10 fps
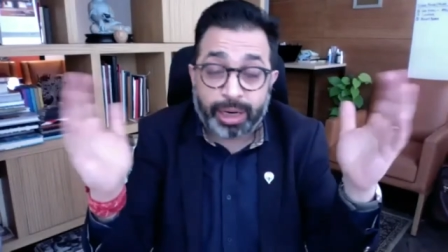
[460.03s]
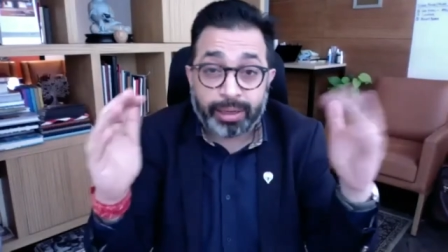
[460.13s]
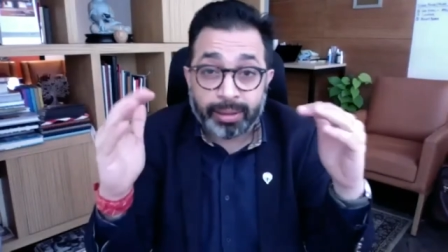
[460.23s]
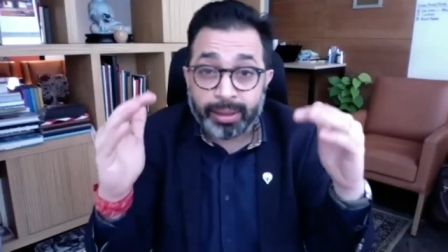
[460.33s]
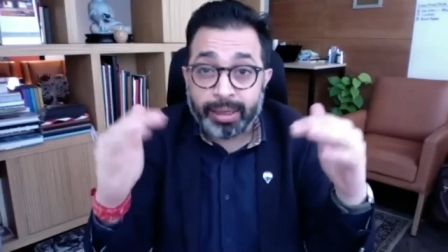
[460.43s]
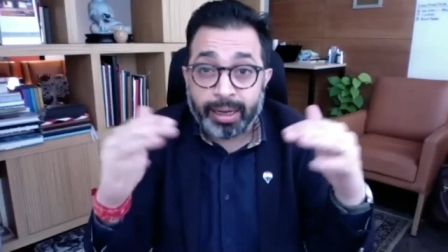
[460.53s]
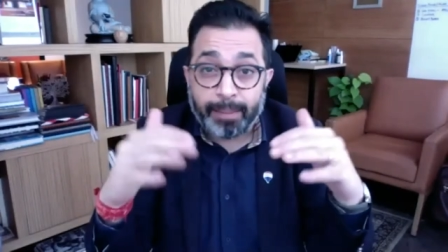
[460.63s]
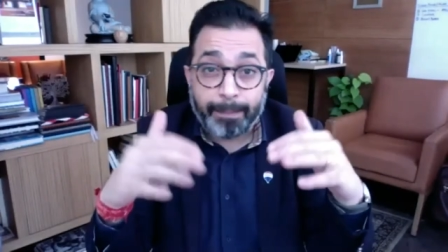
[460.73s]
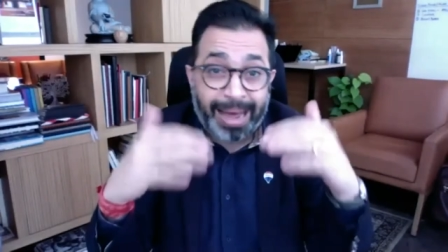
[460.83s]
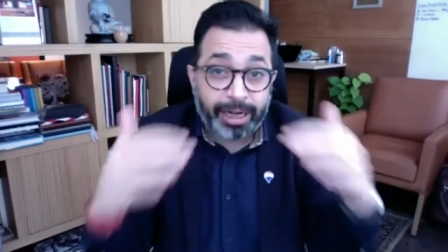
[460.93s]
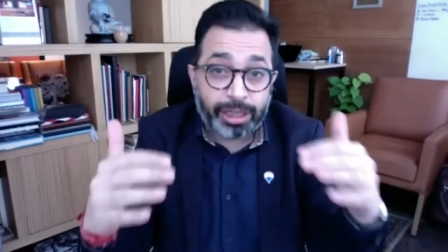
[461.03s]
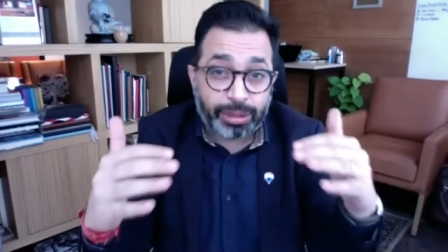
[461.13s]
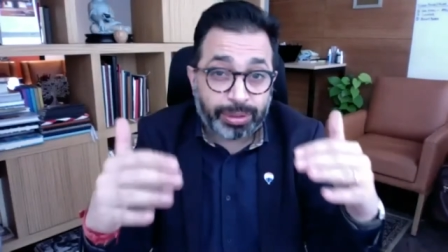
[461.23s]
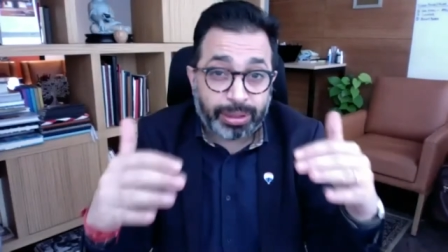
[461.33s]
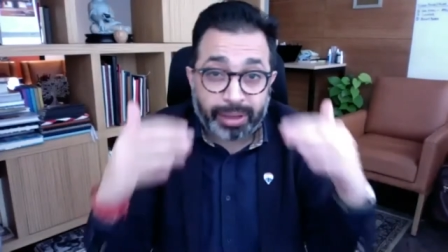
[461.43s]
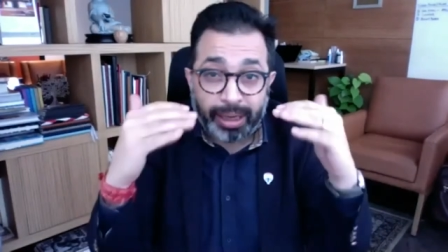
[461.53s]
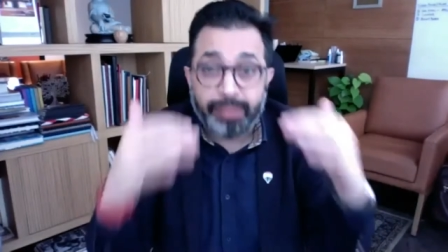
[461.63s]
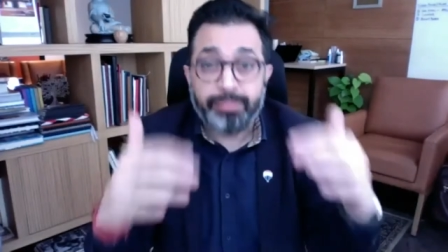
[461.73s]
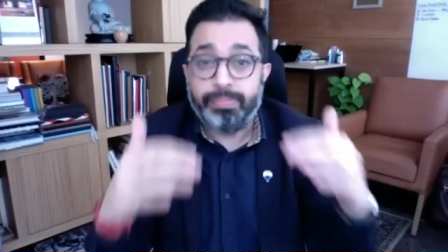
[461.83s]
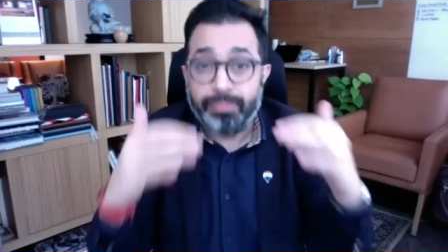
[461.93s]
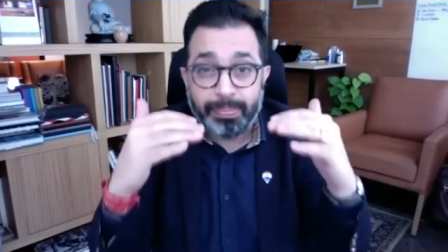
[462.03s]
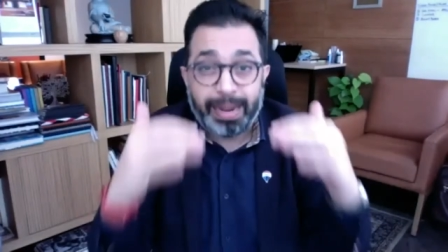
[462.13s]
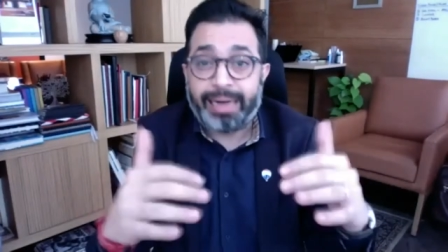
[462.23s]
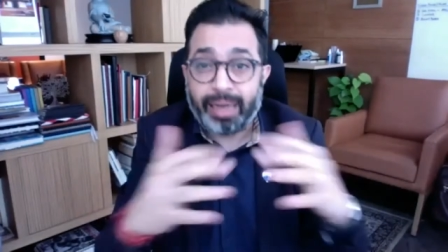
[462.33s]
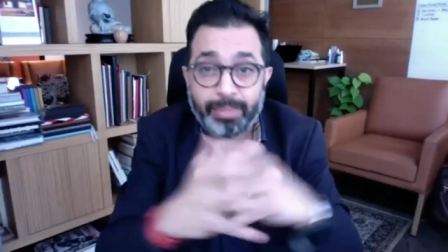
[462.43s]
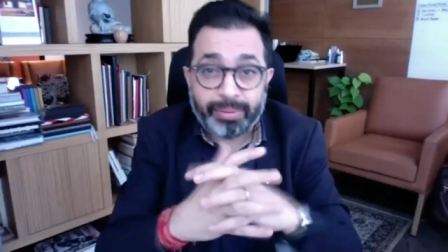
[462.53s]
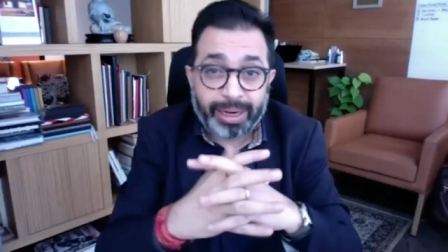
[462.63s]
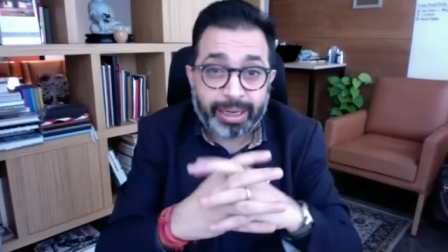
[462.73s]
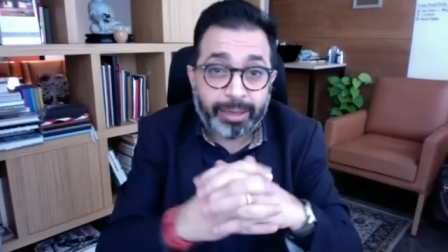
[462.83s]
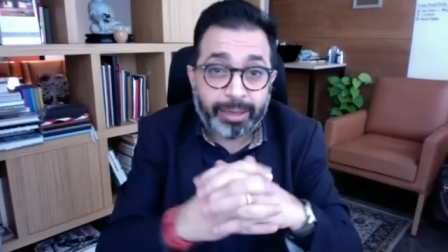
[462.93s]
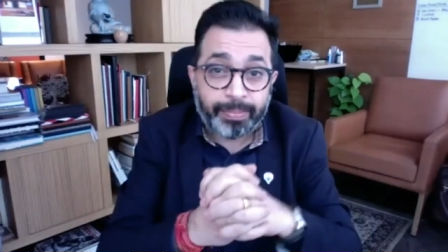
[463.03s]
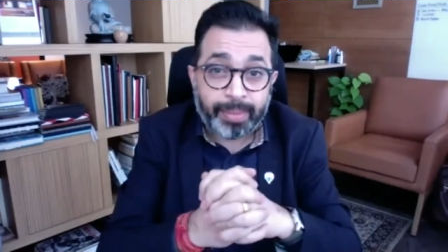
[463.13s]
Uh, Marriott's were the really bad time affected.